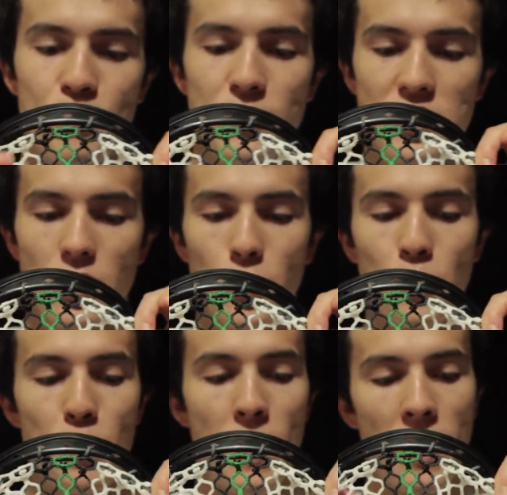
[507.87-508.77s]
So
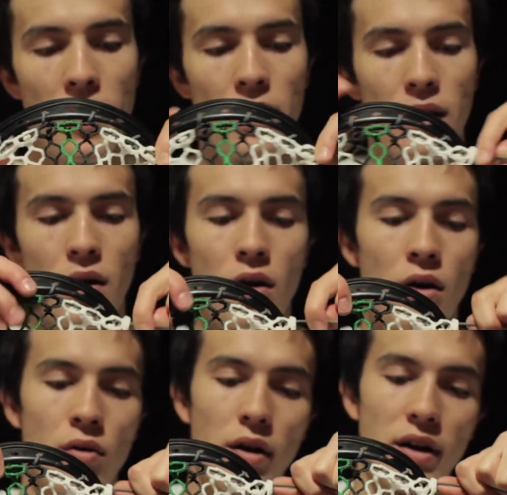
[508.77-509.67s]

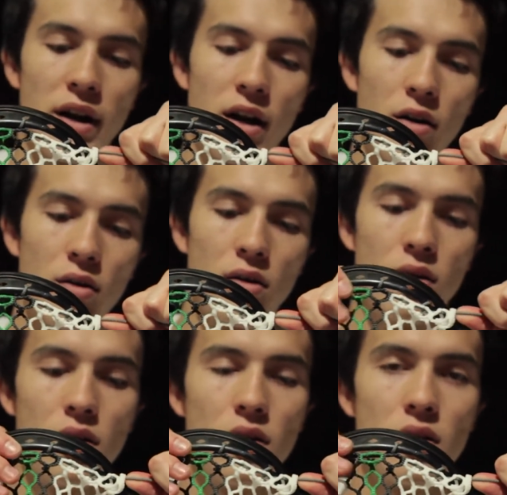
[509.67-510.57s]
right now,
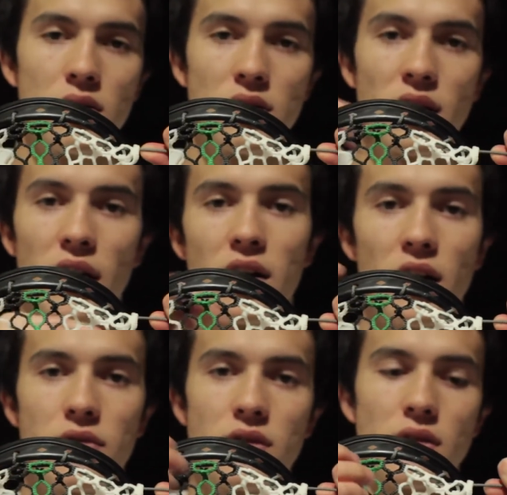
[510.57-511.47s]
to tie it
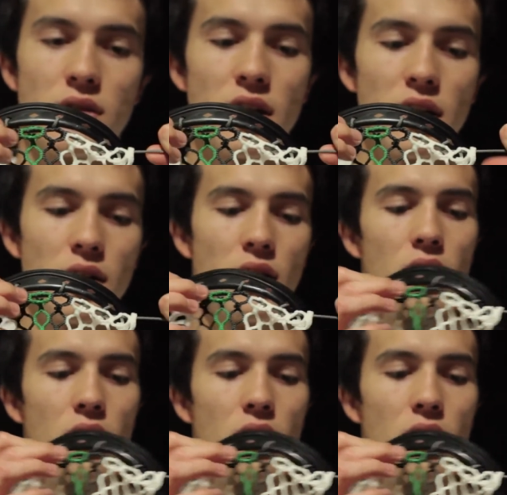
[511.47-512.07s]
off to the head,